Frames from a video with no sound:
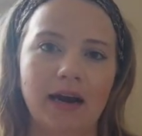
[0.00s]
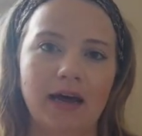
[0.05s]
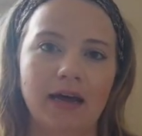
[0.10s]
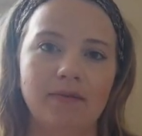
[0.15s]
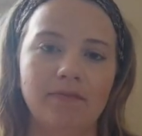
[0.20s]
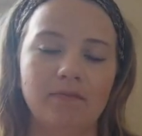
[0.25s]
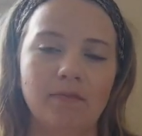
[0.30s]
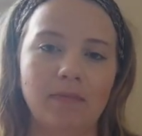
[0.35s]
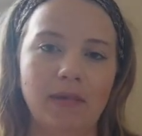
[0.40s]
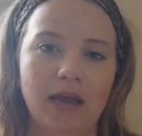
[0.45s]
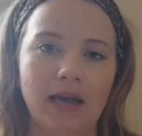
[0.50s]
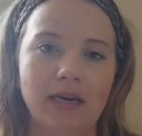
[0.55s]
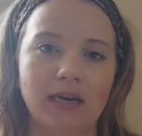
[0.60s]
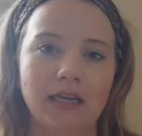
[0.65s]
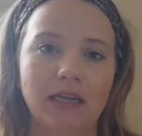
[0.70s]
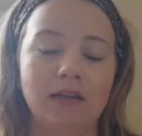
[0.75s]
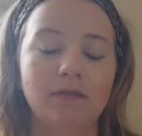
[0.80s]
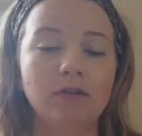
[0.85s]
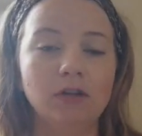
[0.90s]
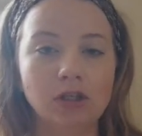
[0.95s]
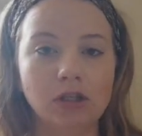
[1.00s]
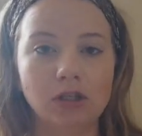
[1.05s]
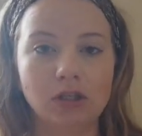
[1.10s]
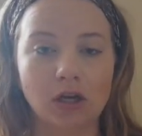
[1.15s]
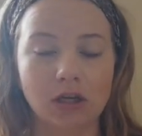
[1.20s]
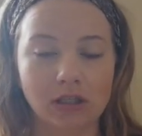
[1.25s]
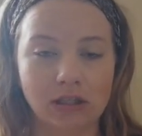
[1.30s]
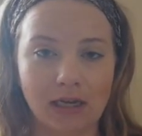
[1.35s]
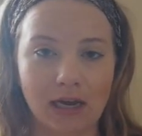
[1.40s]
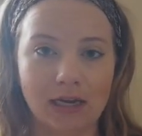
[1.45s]
I made even
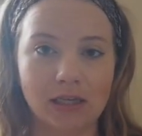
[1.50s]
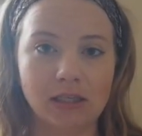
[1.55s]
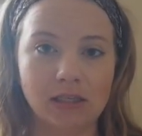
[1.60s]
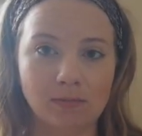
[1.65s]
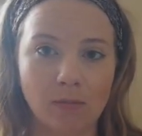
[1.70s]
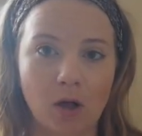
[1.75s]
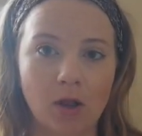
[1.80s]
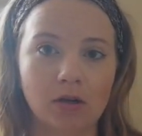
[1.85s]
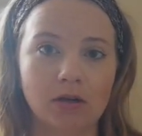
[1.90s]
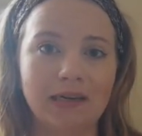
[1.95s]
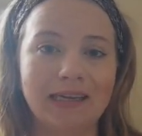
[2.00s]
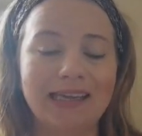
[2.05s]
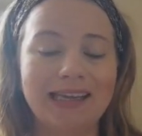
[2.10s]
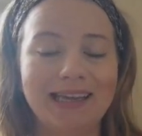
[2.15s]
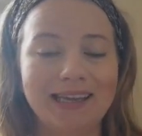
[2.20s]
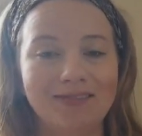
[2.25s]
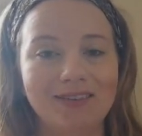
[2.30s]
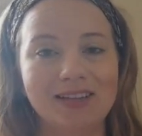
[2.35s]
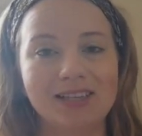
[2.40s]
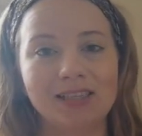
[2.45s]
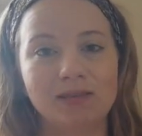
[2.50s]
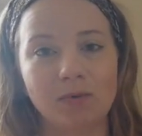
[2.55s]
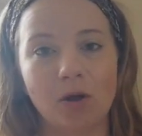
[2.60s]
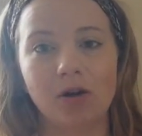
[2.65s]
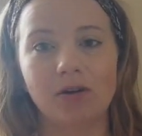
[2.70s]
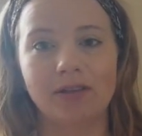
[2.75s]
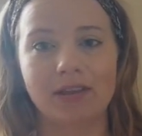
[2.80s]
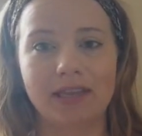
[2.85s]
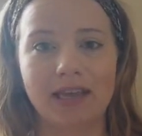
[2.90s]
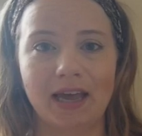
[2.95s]
a size smaller, even
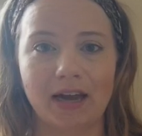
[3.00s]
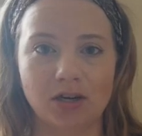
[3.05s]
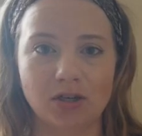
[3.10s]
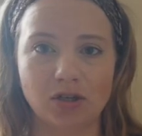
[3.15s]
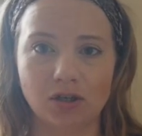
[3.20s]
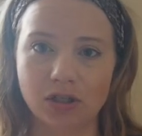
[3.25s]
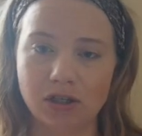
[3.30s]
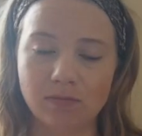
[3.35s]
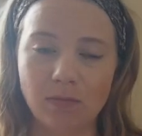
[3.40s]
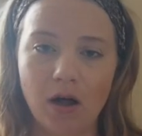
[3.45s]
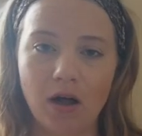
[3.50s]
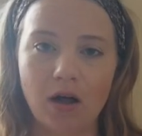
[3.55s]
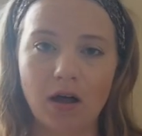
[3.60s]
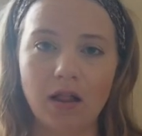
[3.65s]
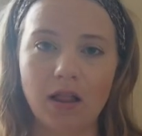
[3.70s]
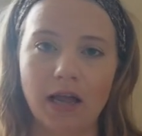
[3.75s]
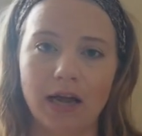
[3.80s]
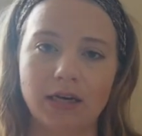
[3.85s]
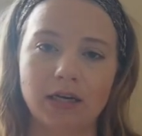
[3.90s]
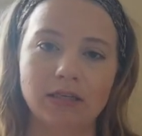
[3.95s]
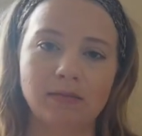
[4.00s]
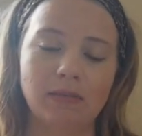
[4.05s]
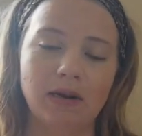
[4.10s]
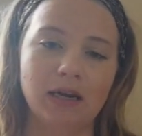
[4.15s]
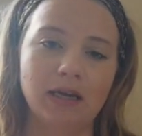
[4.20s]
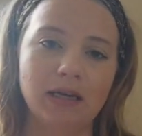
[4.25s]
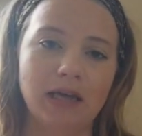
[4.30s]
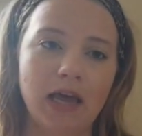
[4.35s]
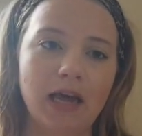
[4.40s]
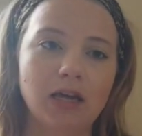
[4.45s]
smaller than the extra small. I just made
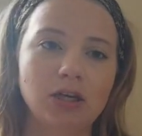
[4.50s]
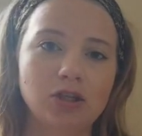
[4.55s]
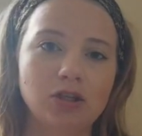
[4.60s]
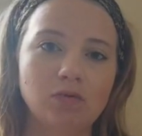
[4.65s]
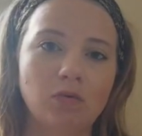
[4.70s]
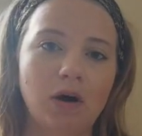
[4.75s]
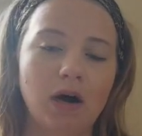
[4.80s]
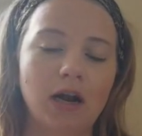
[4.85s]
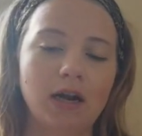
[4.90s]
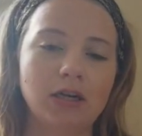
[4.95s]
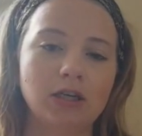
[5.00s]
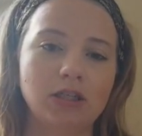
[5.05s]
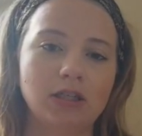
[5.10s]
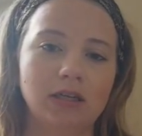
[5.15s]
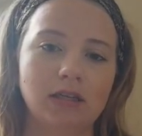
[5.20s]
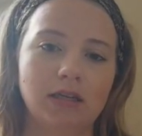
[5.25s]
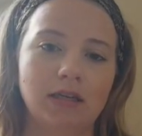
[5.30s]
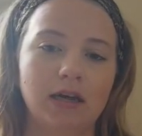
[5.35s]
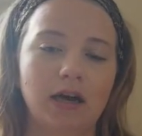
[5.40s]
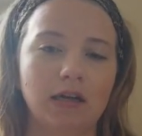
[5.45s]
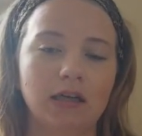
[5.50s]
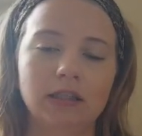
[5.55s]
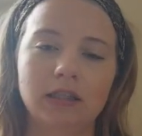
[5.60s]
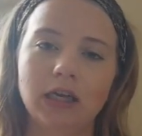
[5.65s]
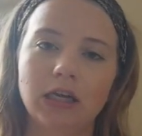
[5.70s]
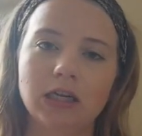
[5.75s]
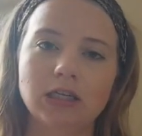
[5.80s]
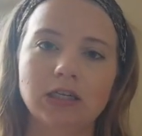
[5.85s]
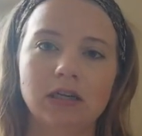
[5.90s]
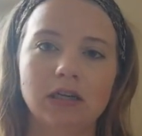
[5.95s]
a gauge swatch, did the
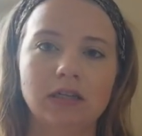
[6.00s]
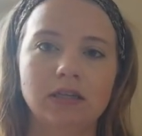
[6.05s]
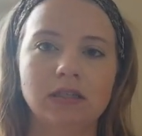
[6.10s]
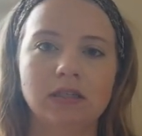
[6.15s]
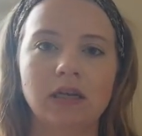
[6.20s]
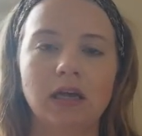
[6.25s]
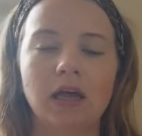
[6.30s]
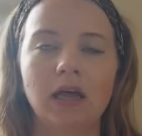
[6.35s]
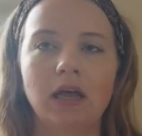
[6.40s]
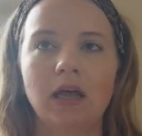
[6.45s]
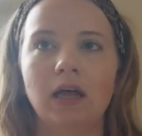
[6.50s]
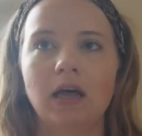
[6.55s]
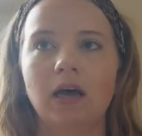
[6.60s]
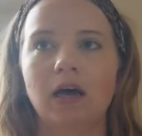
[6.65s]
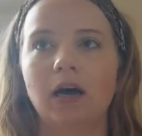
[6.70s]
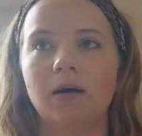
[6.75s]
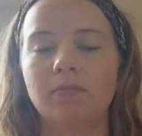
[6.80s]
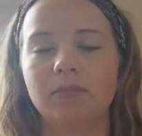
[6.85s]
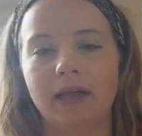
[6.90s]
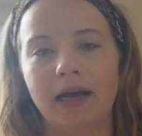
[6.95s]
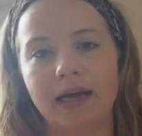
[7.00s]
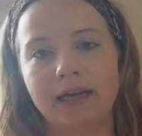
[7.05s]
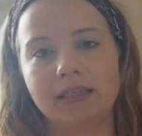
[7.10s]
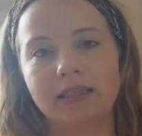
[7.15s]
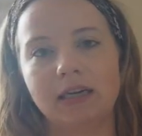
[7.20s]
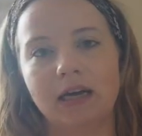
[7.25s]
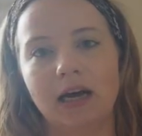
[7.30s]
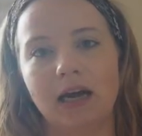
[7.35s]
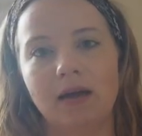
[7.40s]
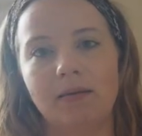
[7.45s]
calculations. Last
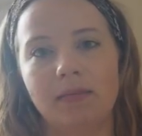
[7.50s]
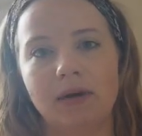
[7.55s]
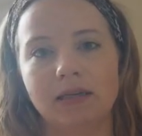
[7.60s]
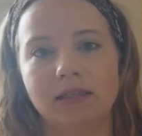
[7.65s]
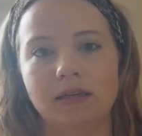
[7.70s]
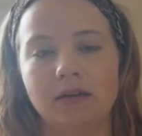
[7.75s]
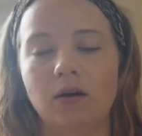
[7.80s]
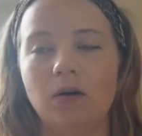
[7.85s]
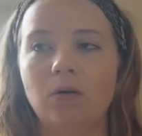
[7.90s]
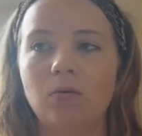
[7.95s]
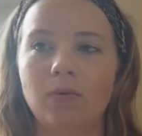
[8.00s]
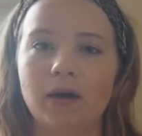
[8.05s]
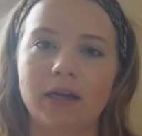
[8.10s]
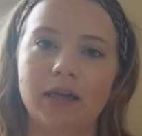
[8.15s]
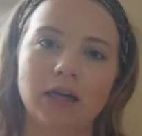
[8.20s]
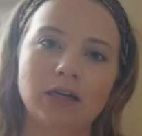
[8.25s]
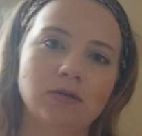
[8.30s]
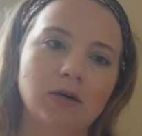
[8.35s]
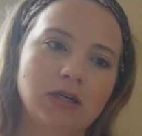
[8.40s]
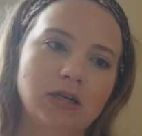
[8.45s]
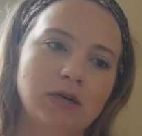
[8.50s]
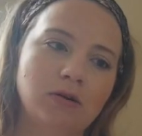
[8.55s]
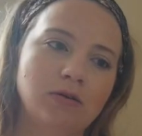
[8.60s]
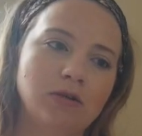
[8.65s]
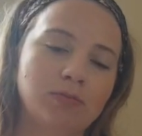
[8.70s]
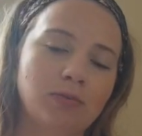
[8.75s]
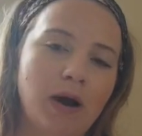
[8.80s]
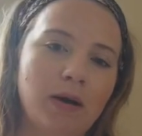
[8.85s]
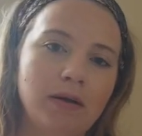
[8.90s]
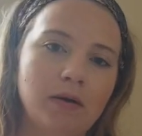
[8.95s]
time I said, oh, my gauge swatch, it
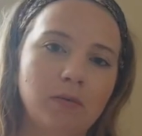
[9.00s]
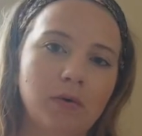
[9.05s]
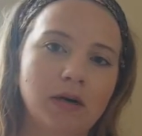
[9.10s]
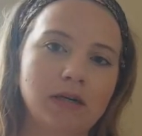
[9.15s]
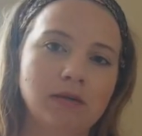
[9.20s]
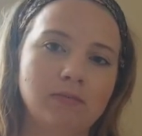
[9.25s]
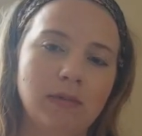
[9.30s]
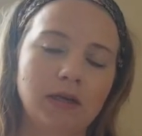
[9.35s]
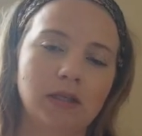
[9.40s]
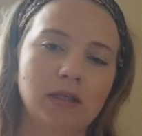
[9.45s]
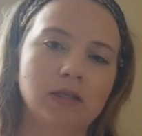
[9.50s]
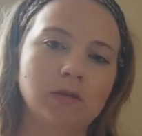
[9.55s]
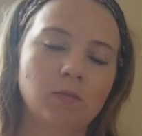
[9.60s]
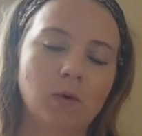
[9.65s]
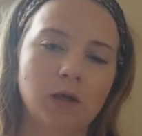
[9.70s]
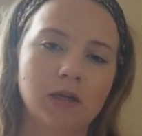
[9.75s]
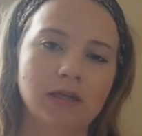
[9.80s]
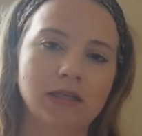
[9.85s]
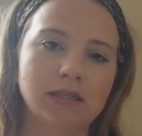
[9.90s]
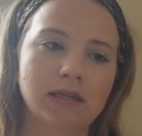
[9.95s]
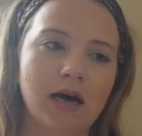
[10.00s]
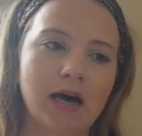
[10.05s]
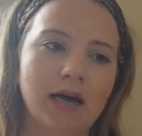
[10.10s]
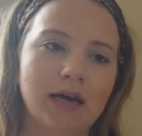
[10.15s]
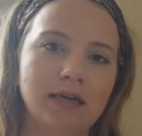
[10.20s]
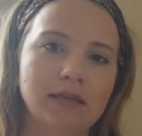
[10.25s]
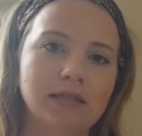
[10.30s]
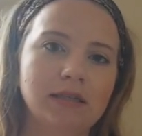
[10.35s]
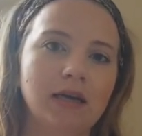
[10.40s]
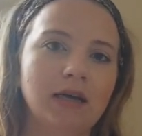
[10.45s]
would probably work to make the smallest
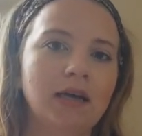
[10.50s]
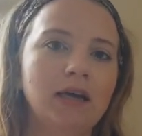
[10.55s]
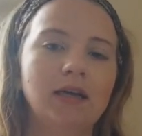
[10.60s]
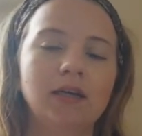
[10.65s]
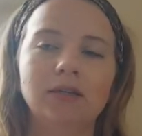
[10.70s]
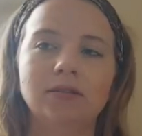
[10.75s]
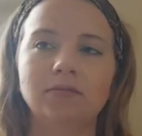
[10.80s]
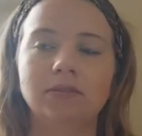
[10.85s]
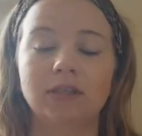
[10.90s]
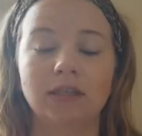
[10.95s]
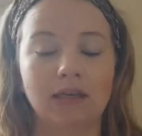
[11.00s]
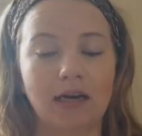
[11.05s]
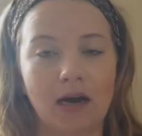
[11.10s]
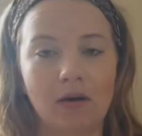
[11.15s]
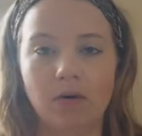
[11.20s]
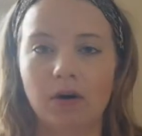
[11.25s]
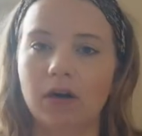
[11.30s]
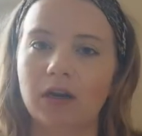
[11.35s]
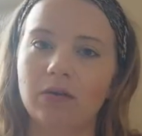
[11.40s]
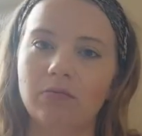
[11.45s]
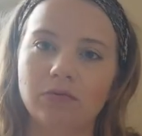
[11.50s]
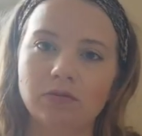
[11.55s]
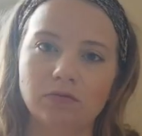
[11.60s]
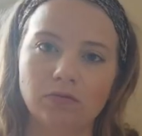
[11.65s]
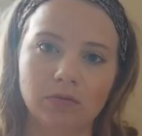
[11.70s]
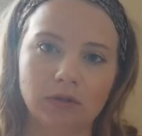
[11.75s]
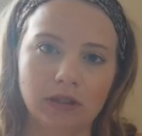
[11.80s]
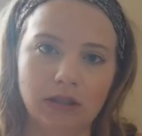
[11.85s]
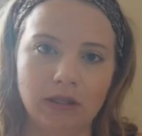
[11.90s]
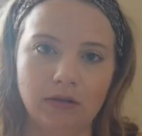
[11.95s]
size. Did not work. It was
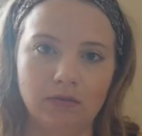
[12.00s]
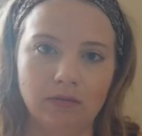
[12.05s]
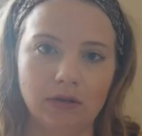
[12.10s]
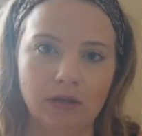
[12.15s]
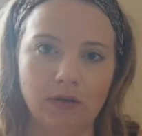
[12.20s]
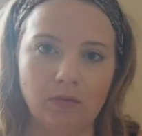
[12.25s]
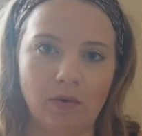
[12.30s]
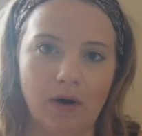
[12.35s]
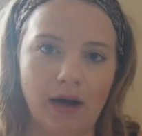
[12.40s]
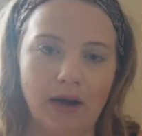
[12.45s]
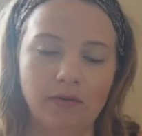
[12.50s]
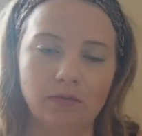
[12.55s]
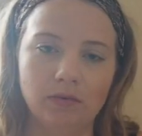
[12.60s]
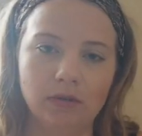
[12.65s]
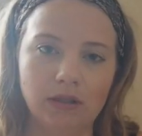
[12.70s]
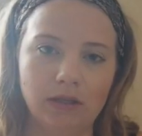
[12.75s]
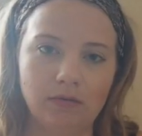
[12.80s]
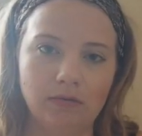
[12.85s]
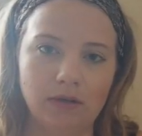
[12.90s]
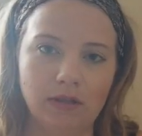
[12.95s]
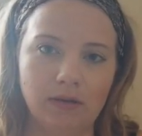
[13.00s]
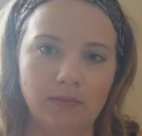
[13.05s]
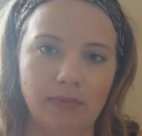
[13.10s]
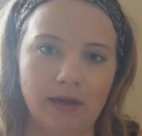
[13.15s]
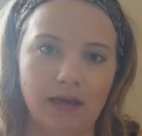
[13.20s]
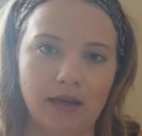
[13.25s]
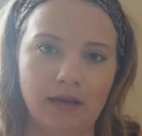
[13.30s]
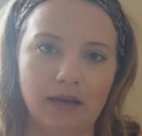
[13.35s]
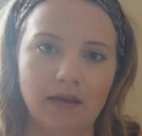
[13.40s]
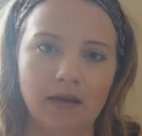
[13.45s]
really, really wide, really, really
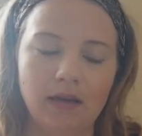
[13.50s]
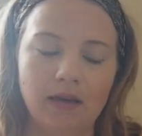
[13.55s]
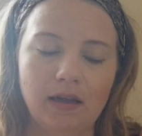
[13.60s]
big.